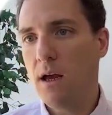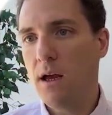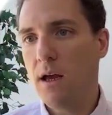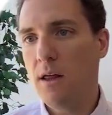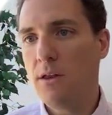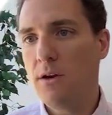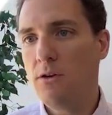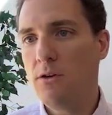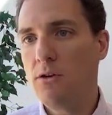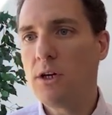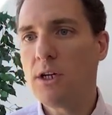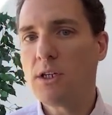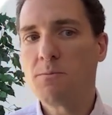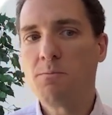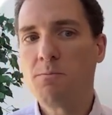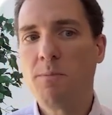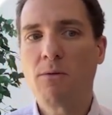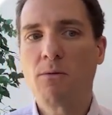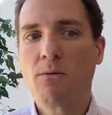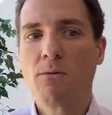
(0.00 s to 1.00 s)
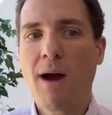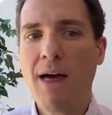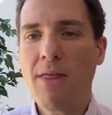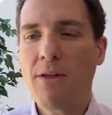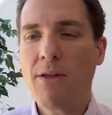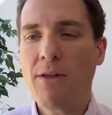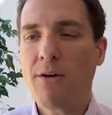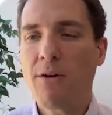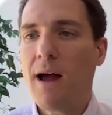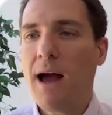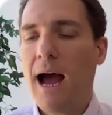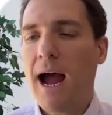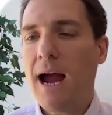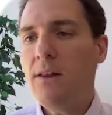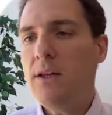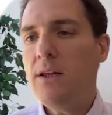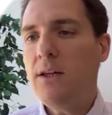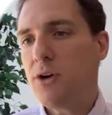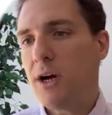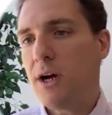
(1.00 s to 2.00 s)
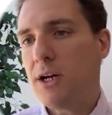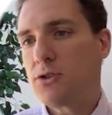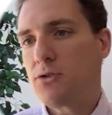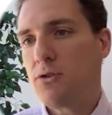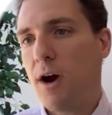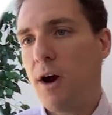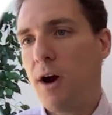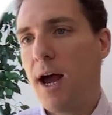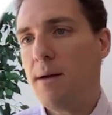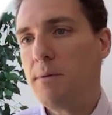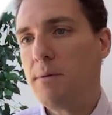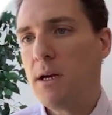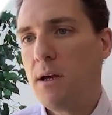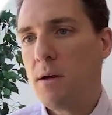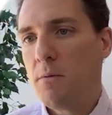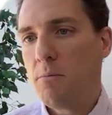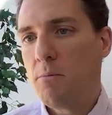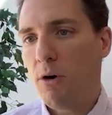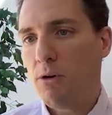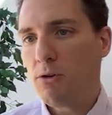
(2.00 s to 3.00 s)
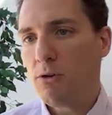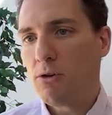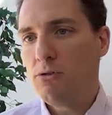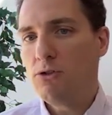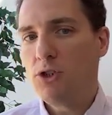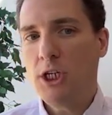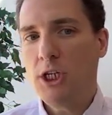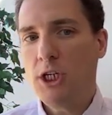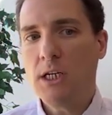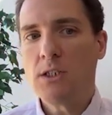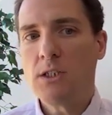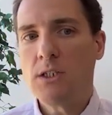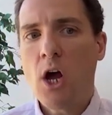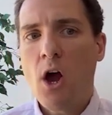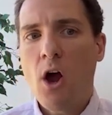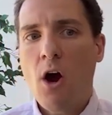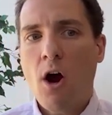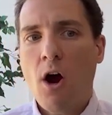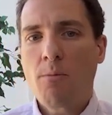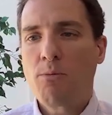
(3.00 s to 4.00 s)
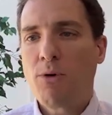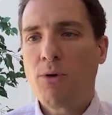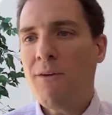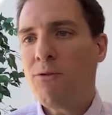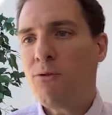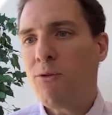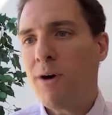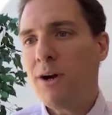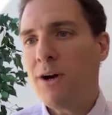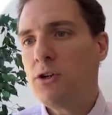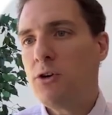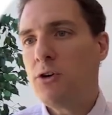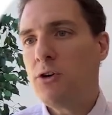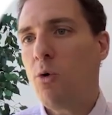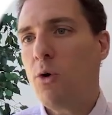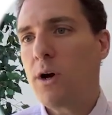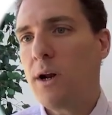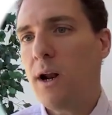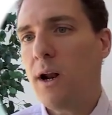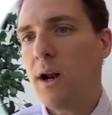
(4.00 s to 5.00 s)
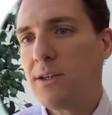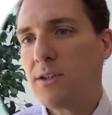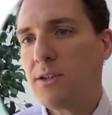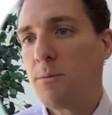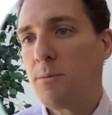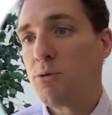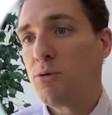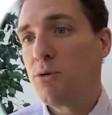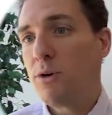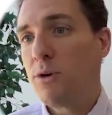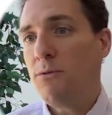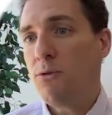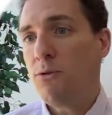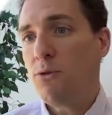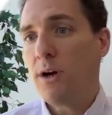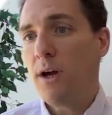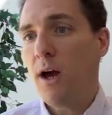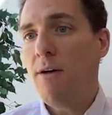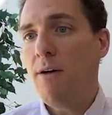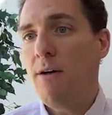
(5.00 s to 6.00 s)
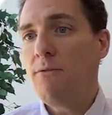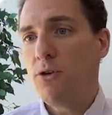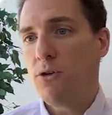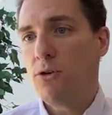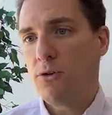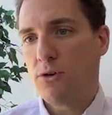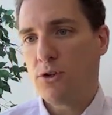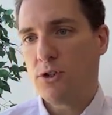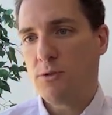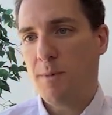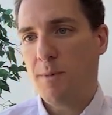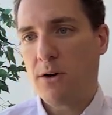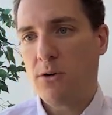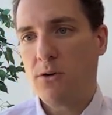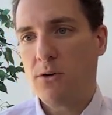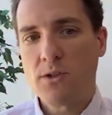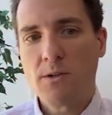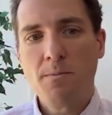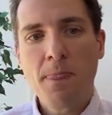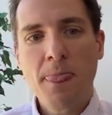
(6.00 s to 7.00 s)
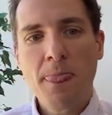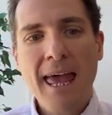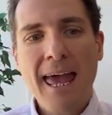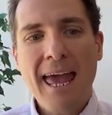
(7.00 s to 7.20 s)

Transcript: in the nucleus, but rather highly transcribed Pol2 genes are preferentially organized on the periphery of nuclear speckles.